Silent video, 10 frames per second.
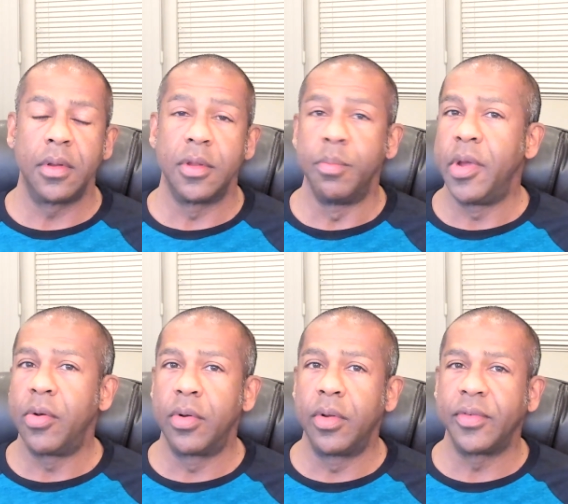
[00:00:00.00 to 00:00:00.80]
the
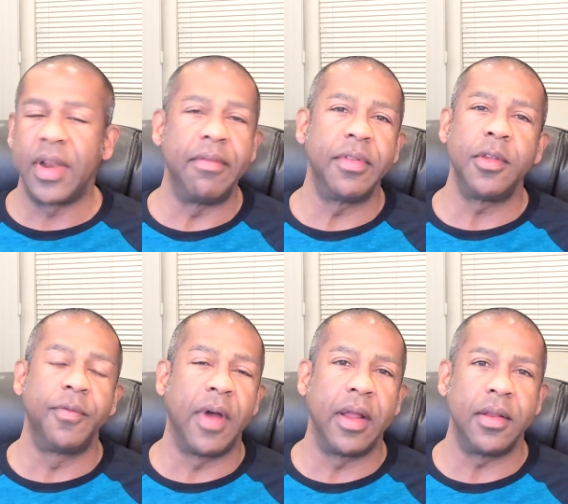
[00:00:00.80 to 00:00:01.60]
minerals and everything you
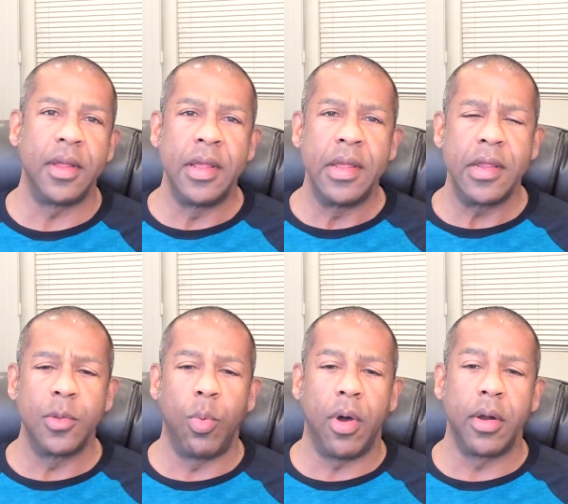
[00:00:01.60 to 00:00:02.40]
find in
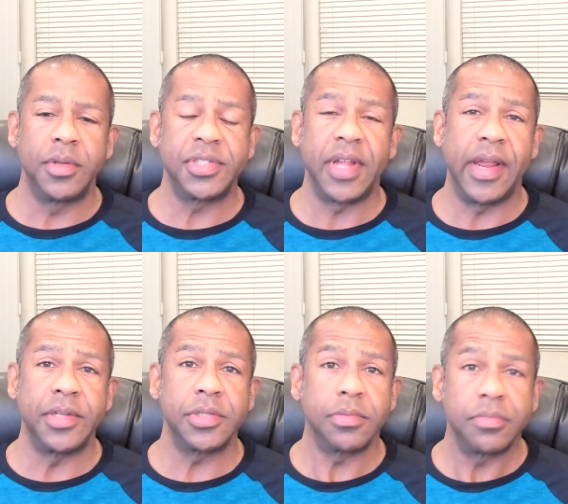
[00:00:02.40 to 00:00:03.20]
the water,
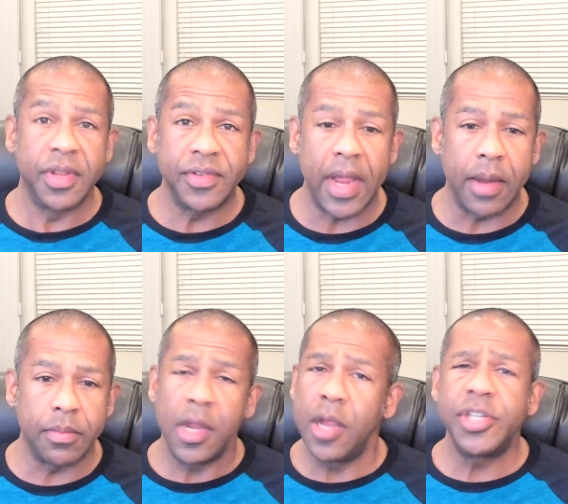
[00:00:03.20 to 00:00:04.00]
stays the same.
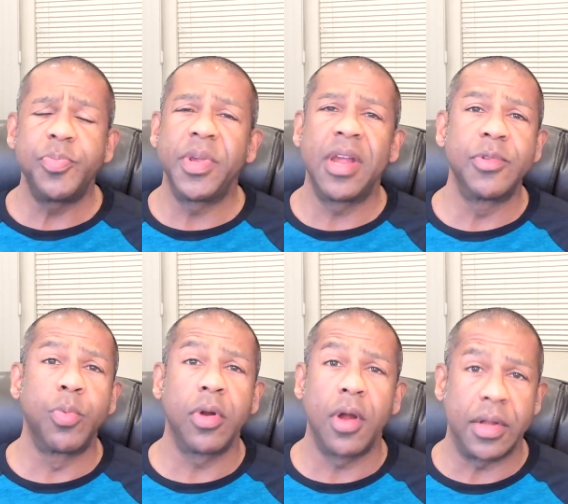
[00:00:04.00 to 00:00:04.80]
It just becomes
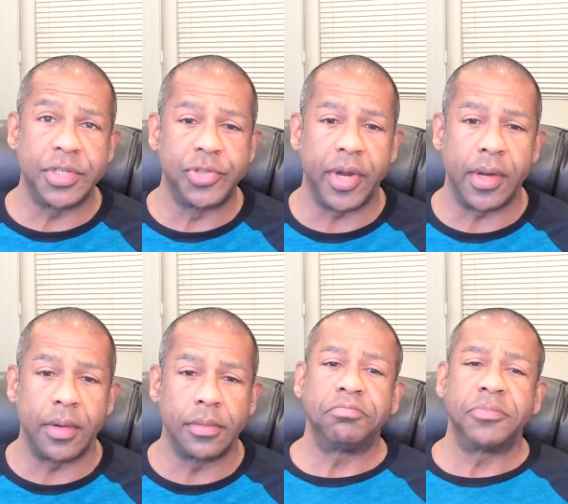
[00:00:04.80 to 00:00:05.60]
more concentrated.
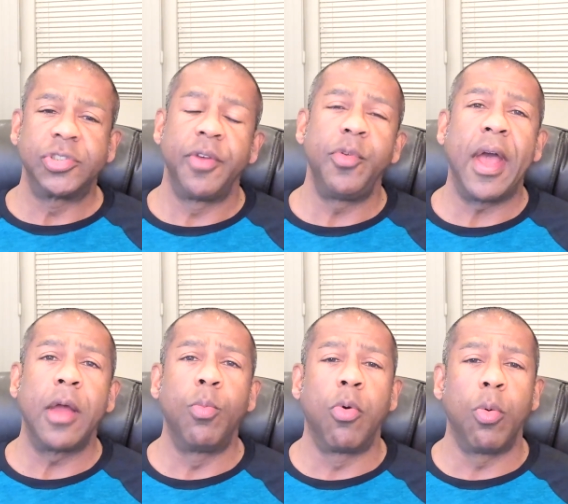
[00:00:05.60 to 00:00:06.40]
So if you
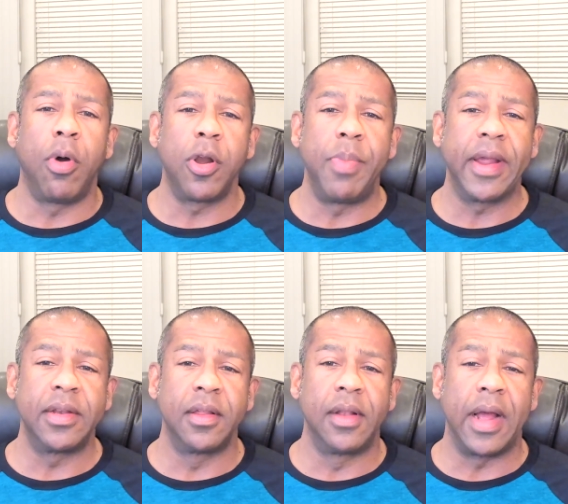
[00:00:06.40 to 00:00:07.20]
add more water back in
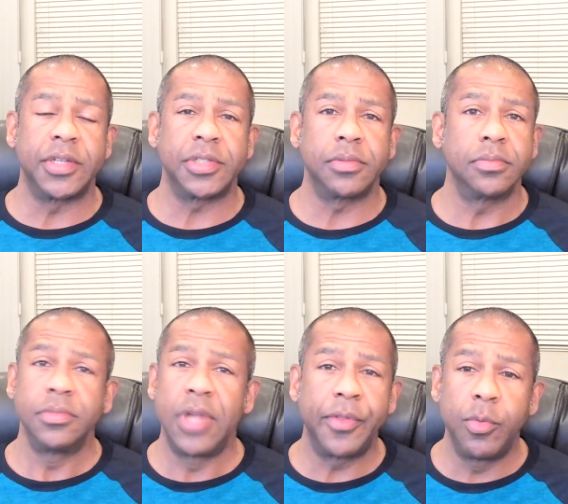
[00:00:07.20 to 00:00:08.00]
the glass,
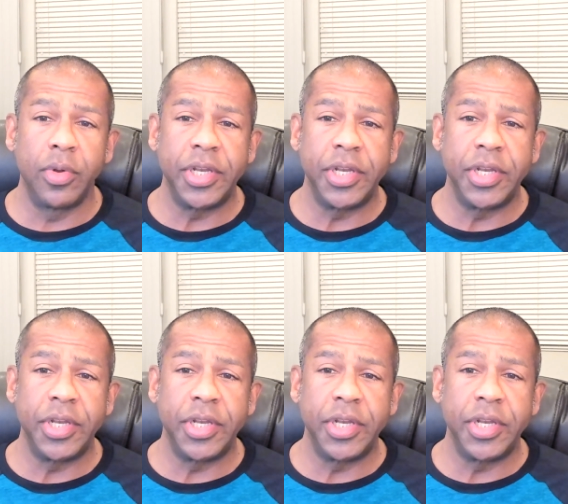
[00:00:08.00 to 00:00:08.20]
nothing really